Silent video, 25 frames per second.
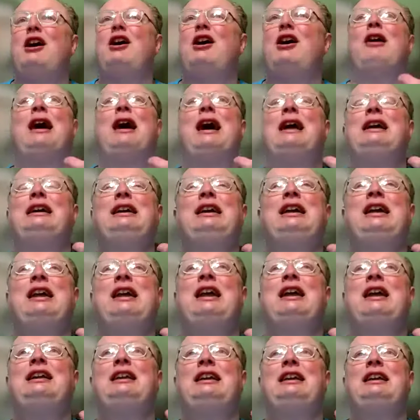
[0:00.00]
No, I
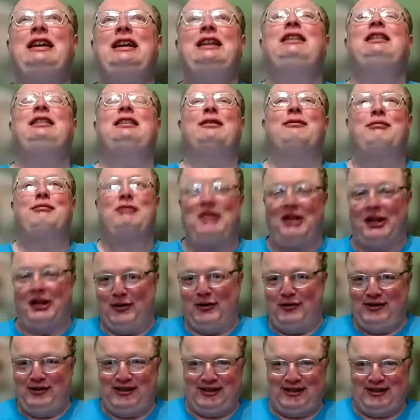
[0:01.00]
can't eat them
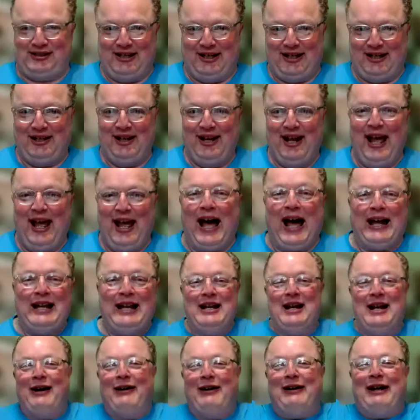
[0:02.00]
toasted.
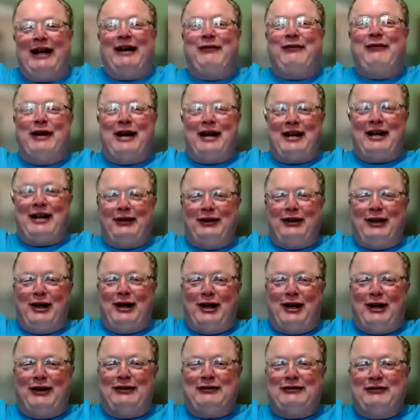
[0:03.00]
You know, I went a
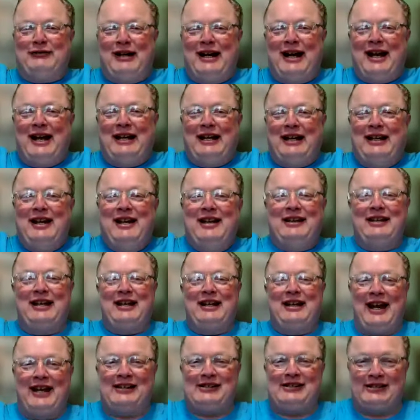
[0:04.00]
long way
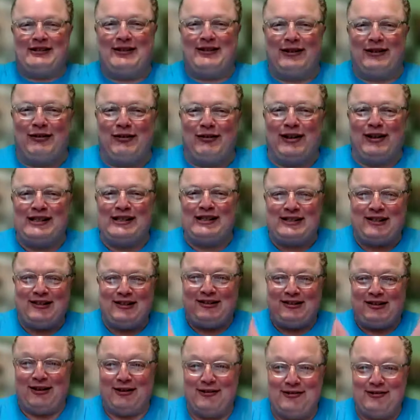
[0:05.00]
answering the
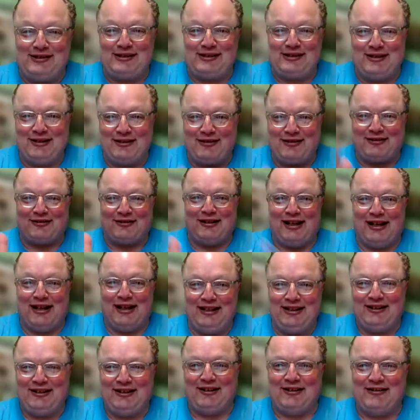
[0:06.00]
question toasted or
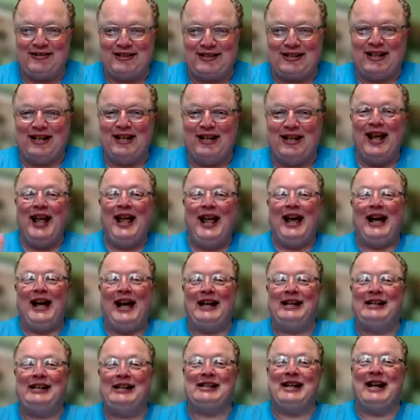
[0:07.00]
untoasted.
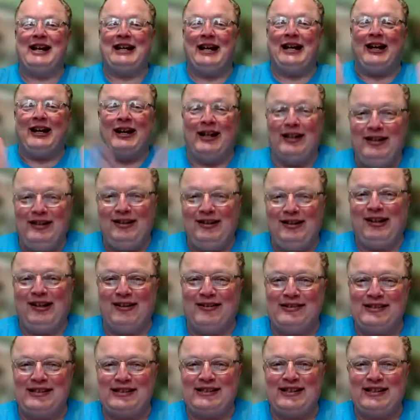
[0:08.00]
Say
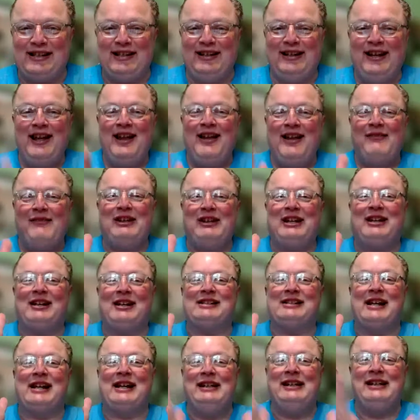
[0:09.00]
untoasted
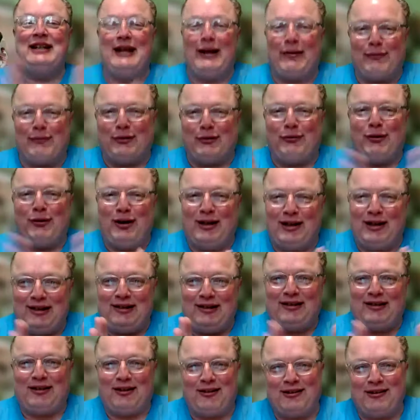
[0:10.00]
because I never
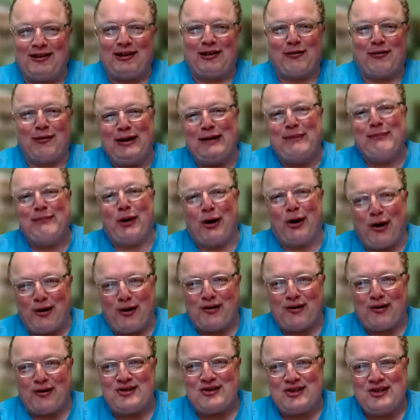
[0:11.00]
wanted third degree
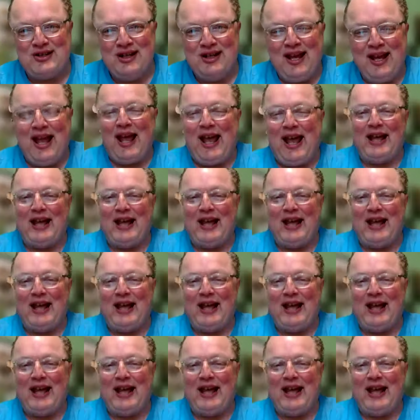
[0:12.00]
burns.